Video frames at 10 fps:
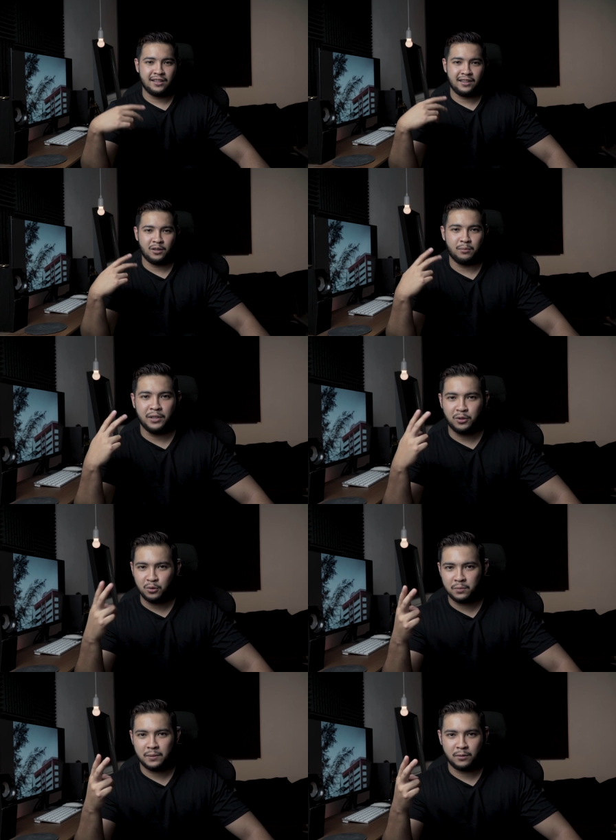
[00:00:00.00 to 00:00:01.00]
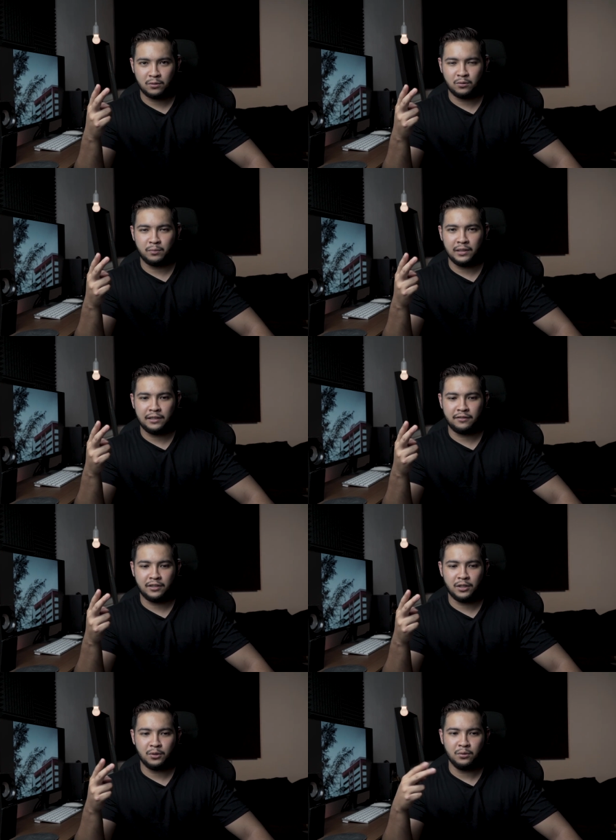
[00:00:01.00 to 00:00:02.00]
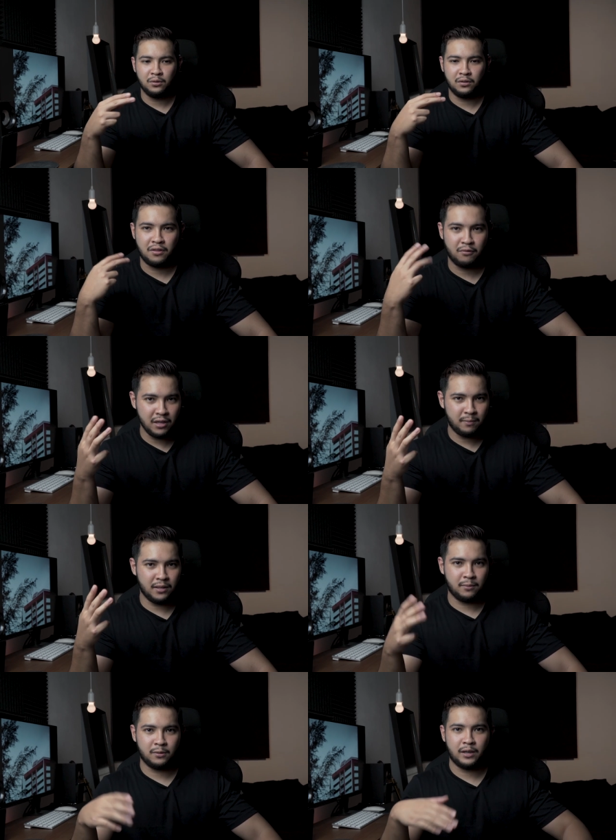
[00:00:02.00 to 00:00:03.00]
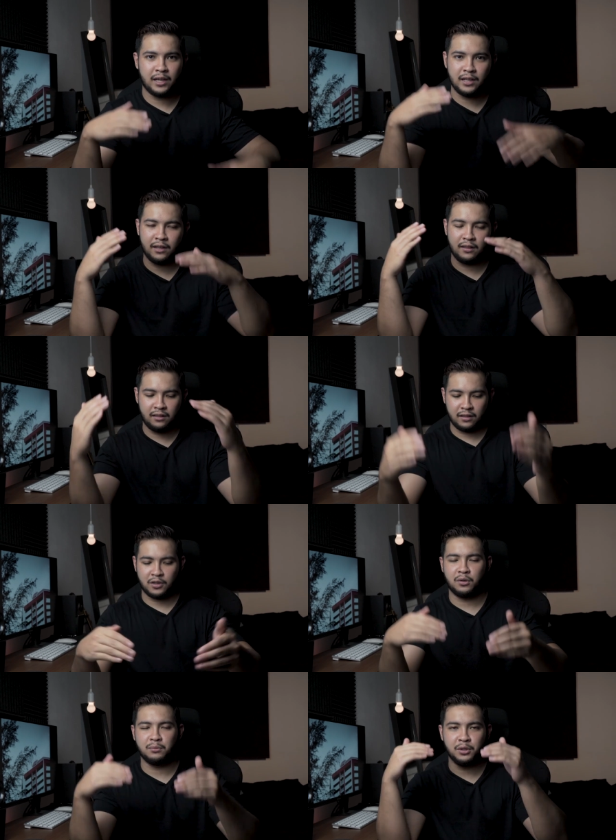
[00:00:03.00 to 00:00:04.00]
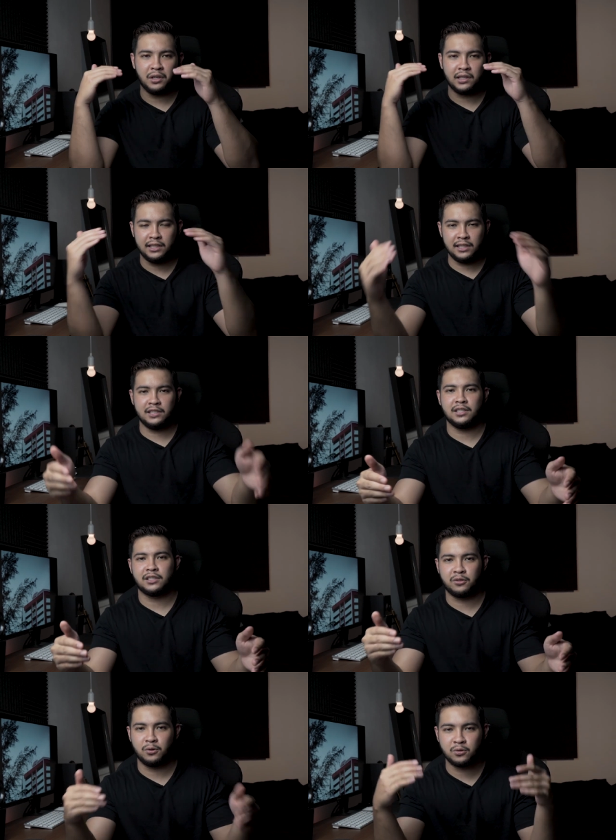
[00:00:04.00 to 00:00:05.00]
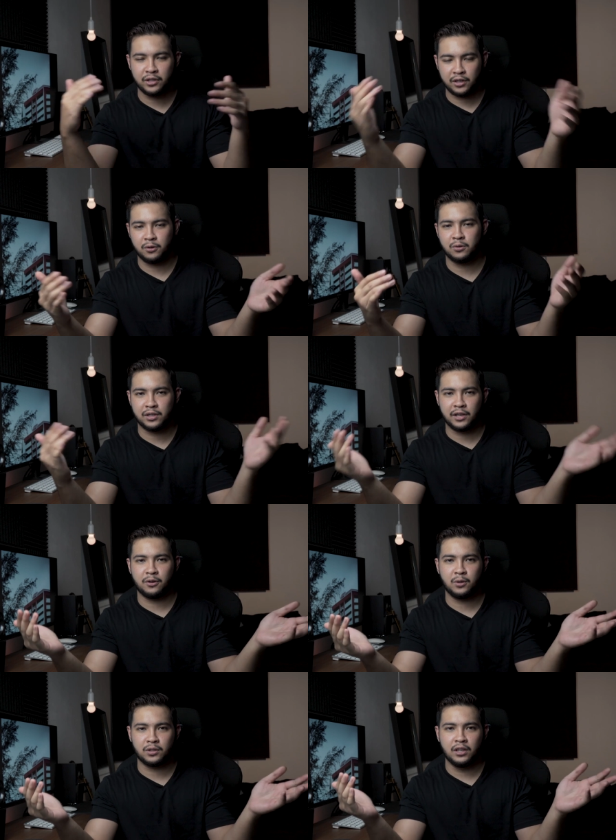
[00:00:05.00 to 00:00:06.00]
there'll be two people who believe in you, three people, and the community just grows and grows and grows.